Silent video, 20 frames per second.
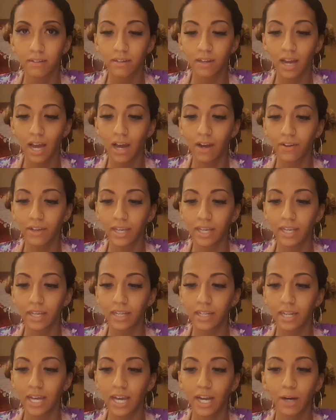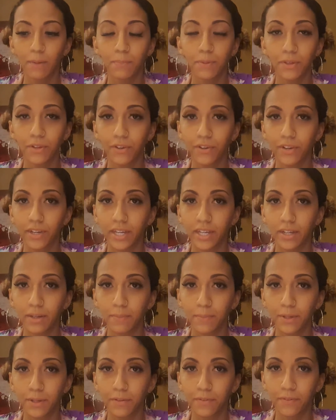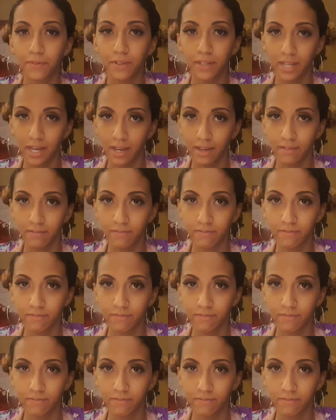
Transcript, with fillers: How can I help you create your beautiful life?